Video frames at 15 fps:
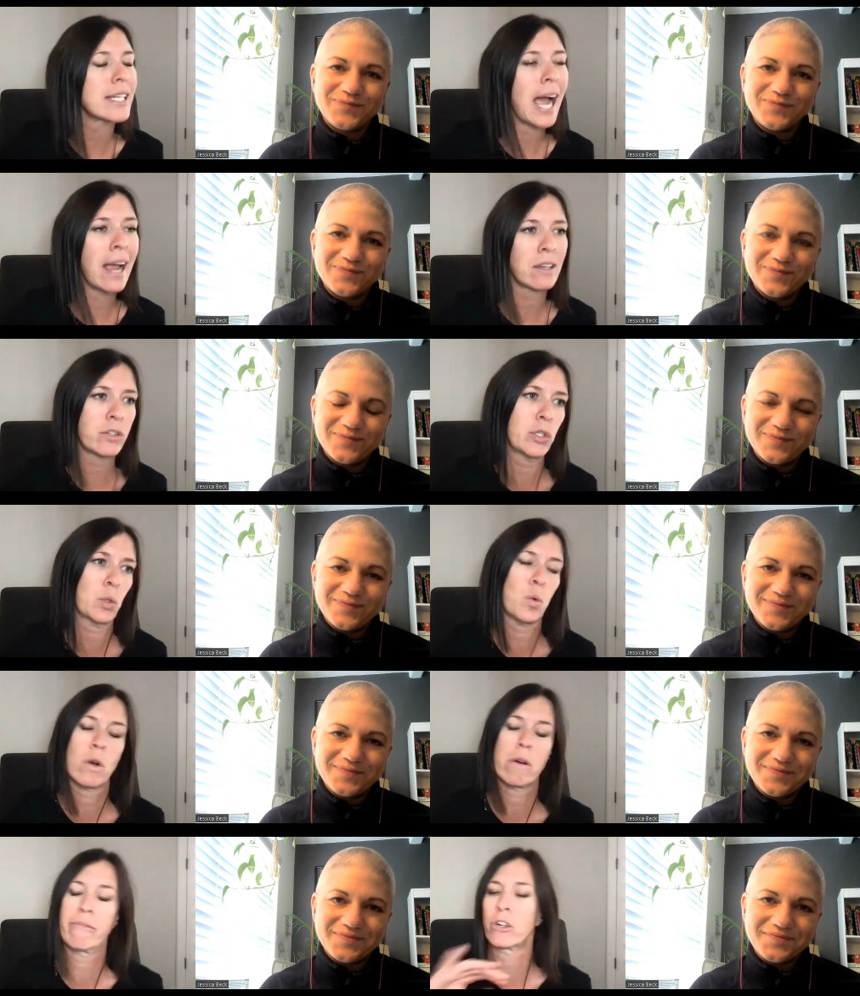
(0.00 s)
Speaker 1: I E L T S
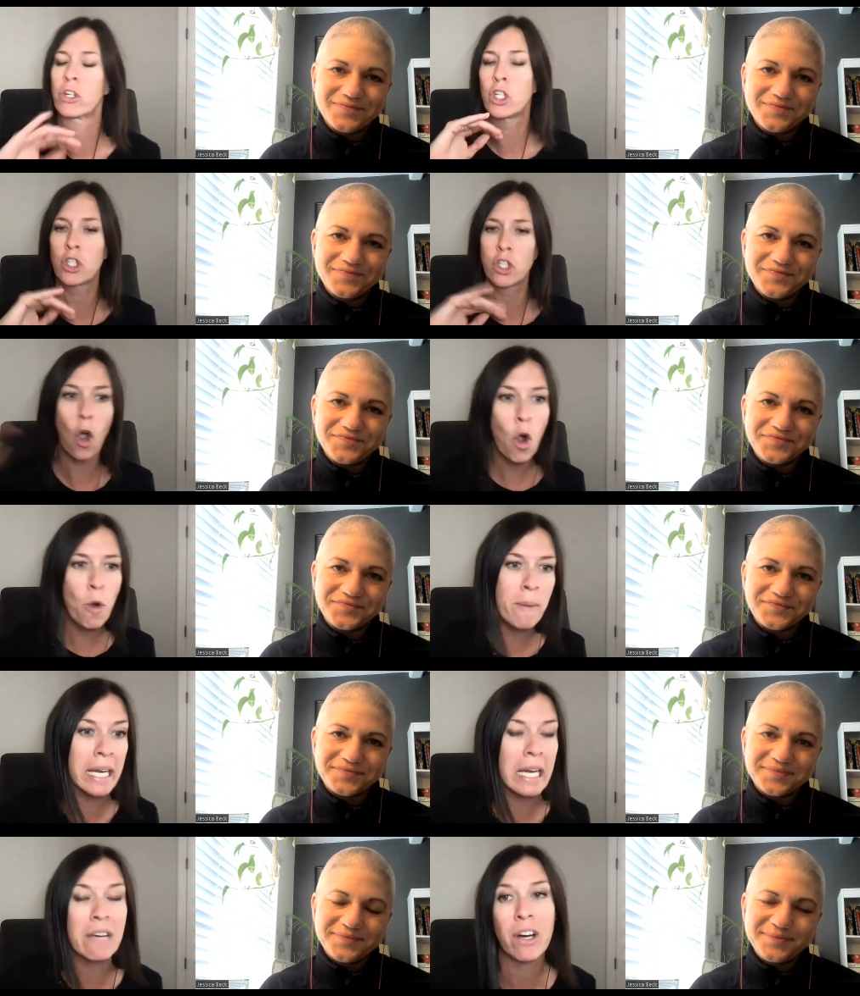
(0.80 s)
score for so
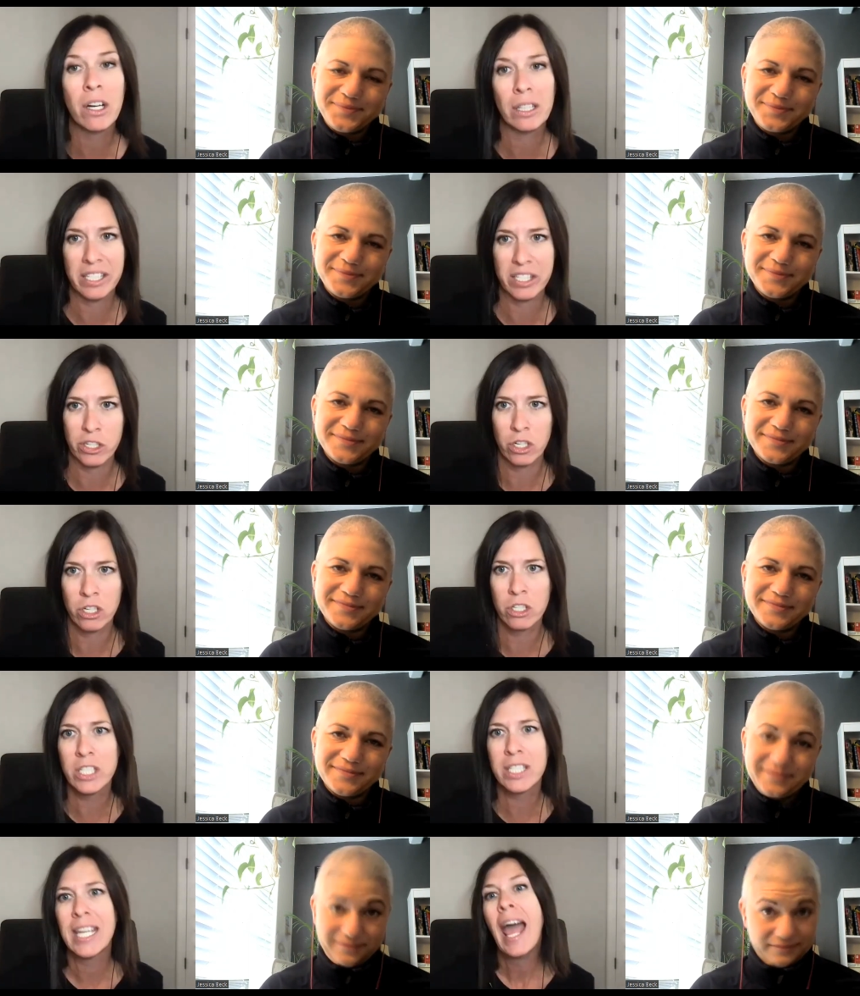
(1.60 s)
many of our
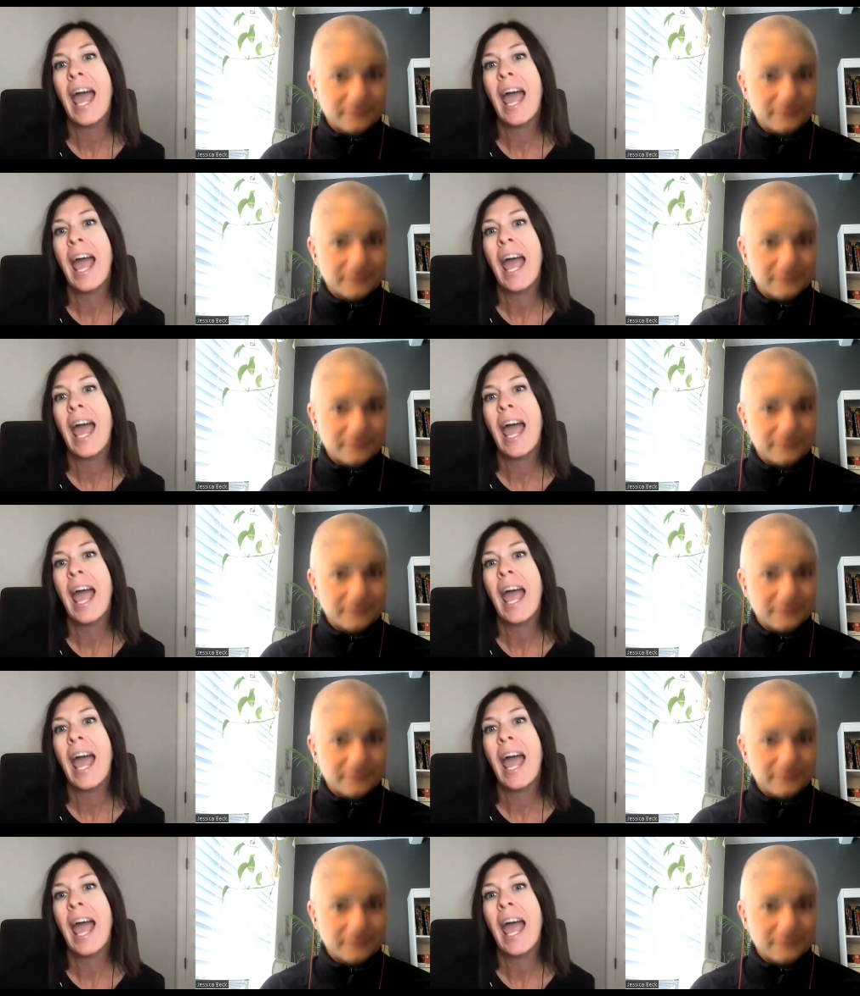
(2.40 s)
listeners.